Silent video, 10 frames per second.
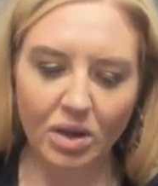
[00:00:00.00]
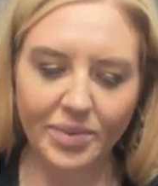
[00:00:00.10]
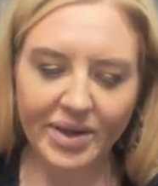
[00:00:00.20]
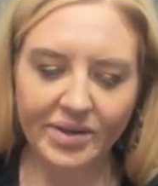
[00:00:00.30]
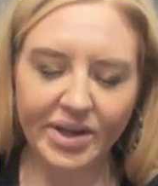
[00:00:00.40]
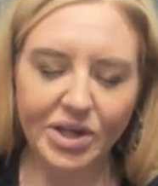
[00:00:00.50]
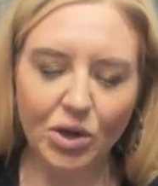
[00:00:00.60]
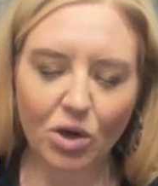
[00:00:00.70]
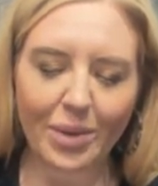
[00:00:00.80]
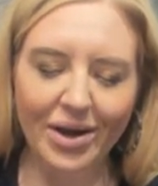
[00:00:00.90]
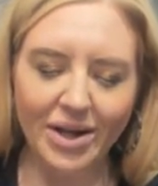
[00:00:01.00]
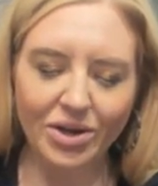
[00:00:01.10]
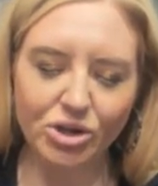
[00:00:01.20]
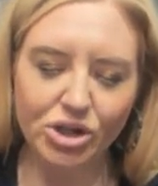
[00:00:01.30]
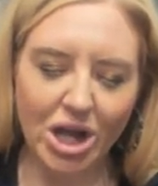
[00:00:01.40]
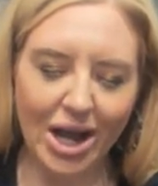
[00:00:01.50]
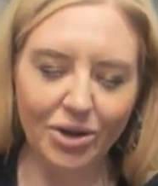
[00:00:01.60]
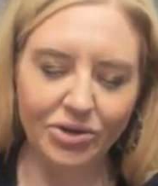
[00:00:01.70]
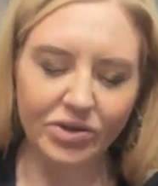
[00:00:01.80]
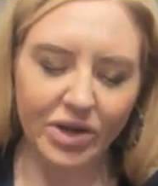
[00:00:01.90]
Because I know about inner
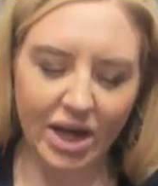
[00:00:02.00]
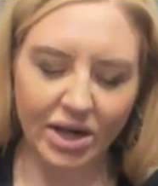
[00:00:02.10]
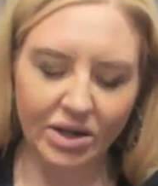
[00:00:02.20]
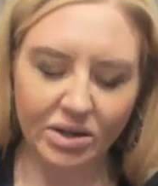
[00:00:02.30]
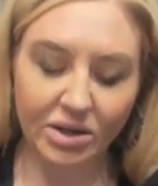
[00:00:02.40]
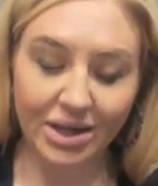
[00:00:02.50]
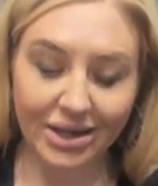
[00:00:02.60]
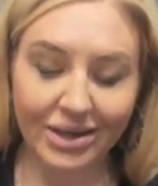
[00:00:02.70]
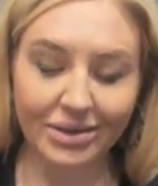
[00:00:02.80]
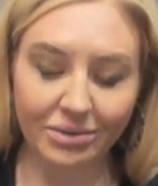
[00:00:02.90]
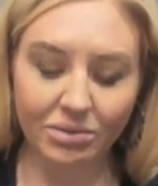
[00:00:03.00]
child and it, it can